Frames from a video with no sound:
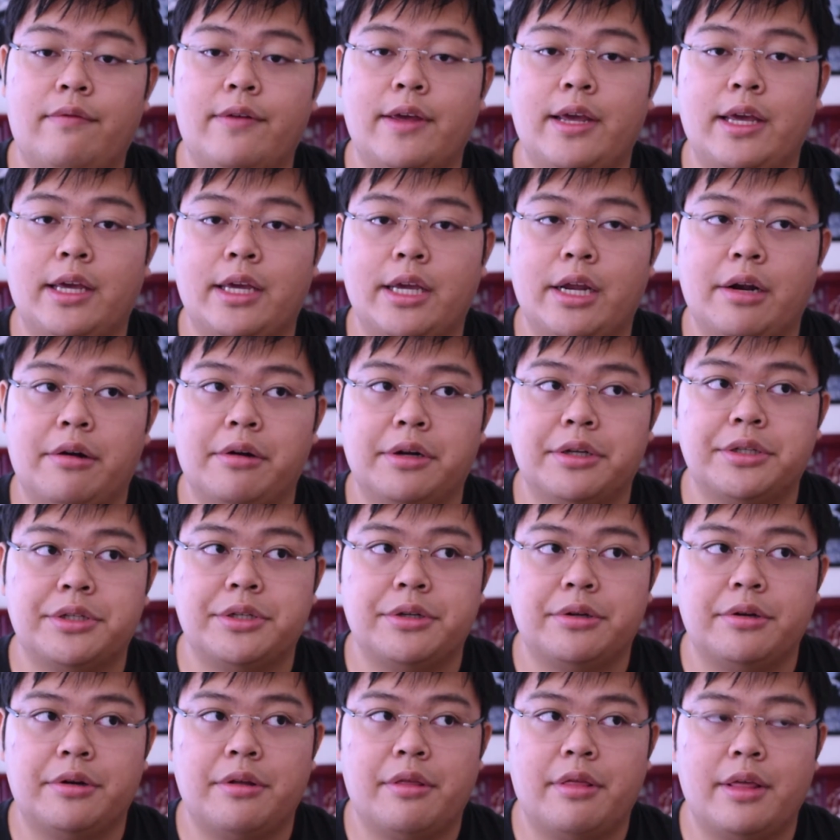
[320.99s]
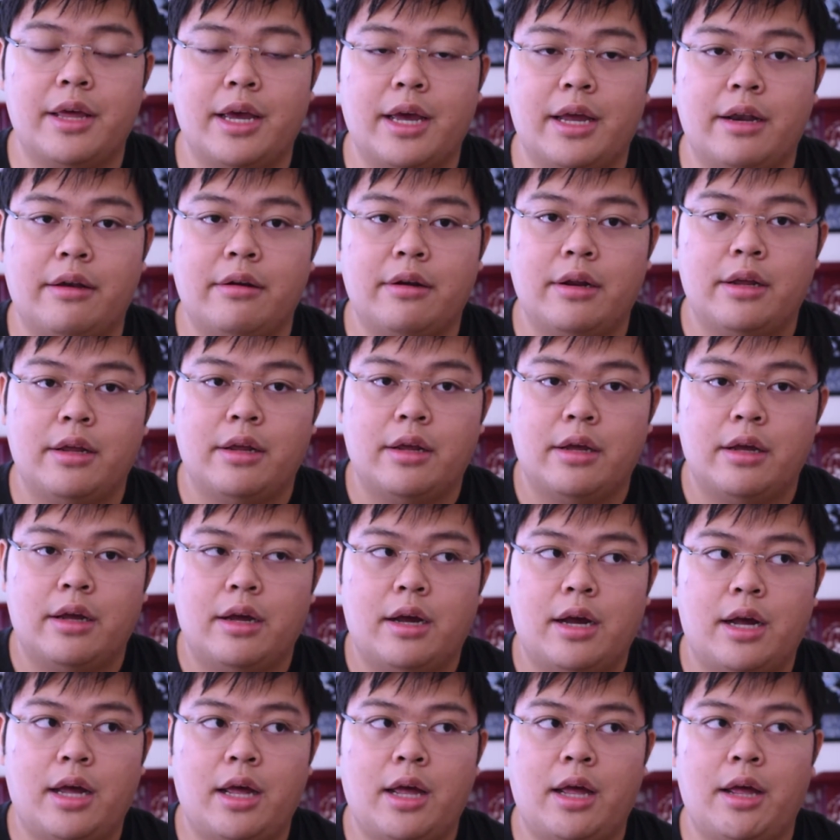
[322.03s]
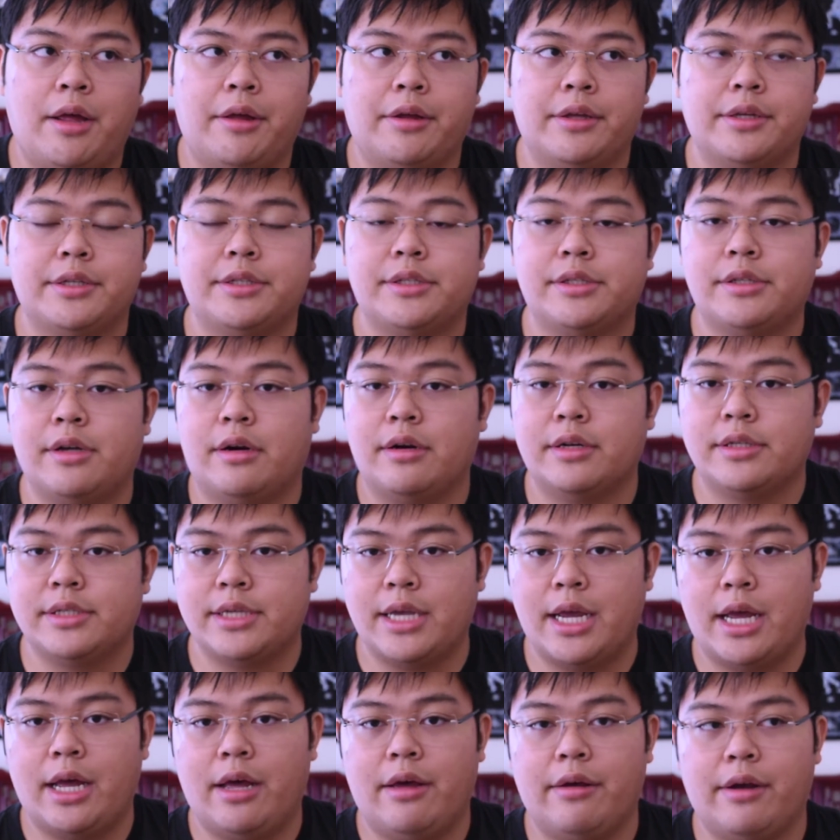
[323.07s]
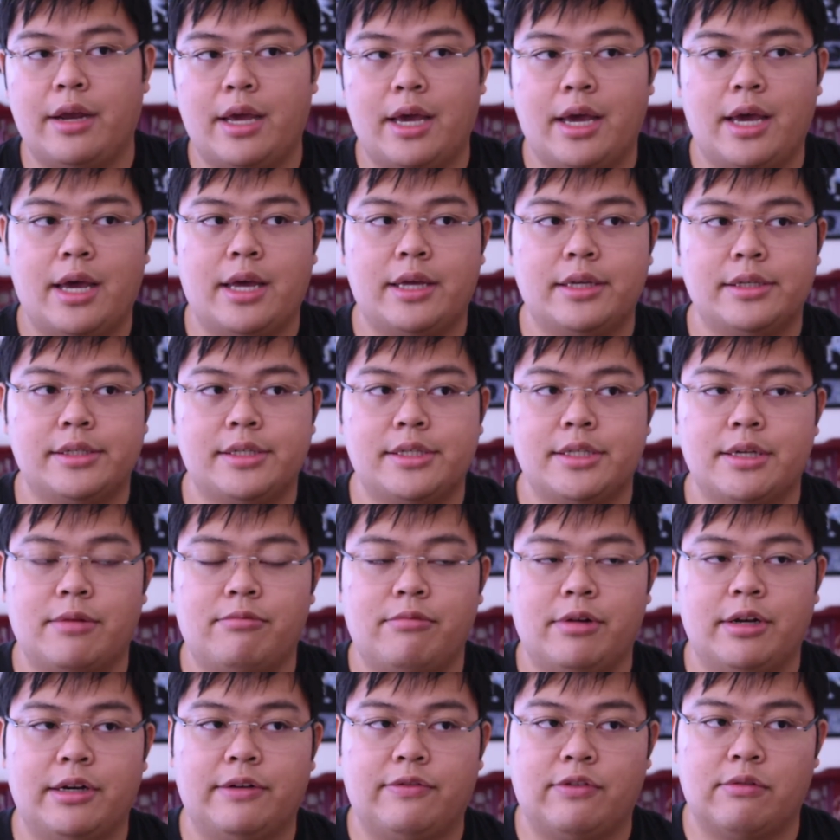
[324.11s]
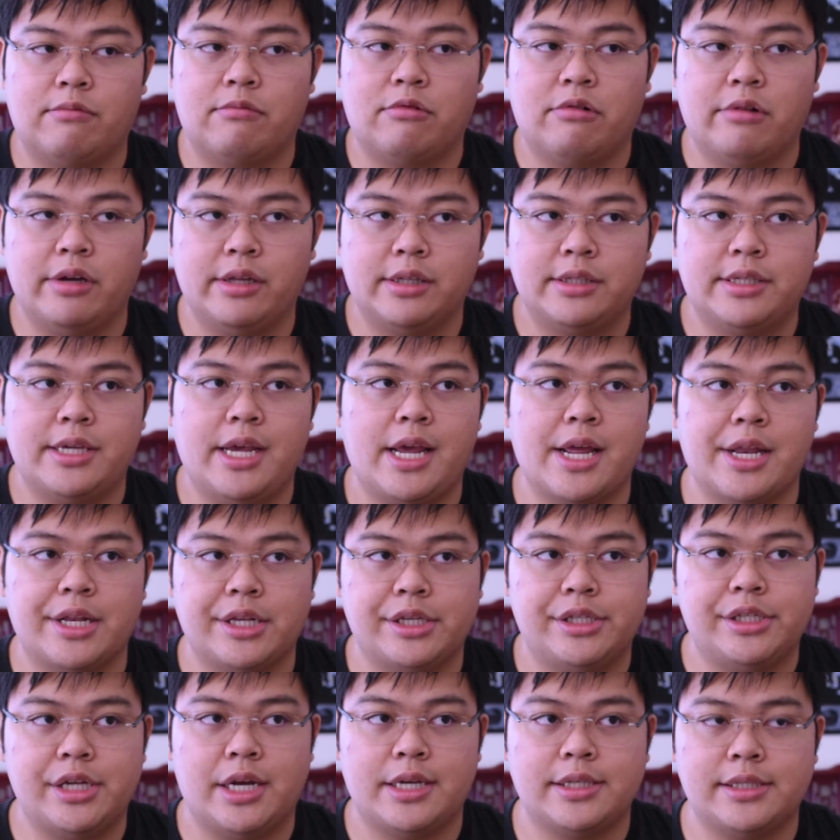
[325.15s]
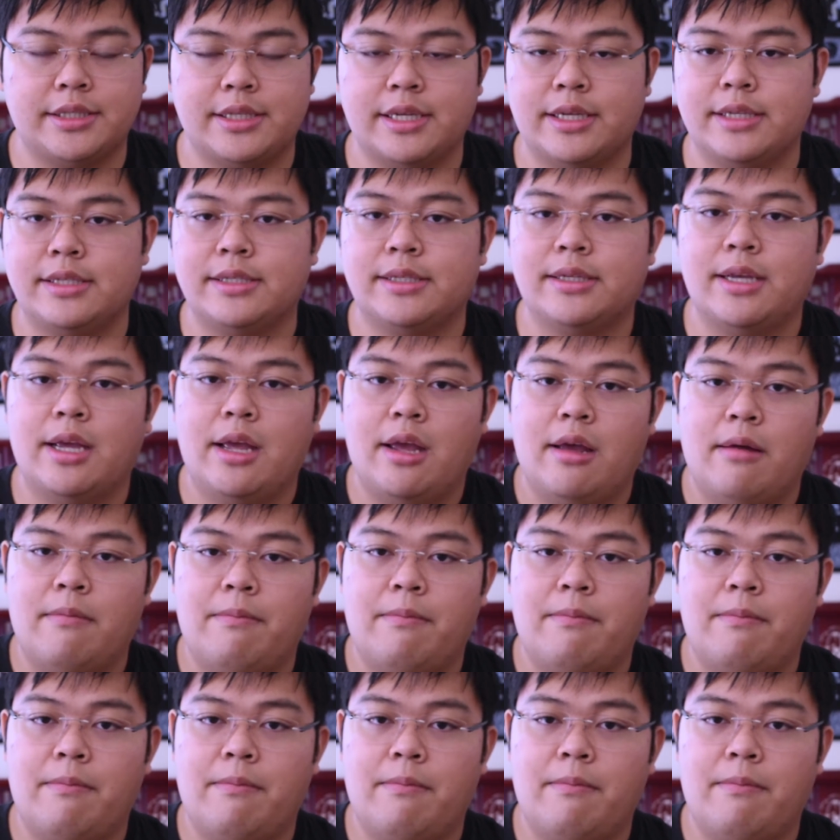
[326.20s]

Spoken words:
a character that starts out as someone from royalty and justice,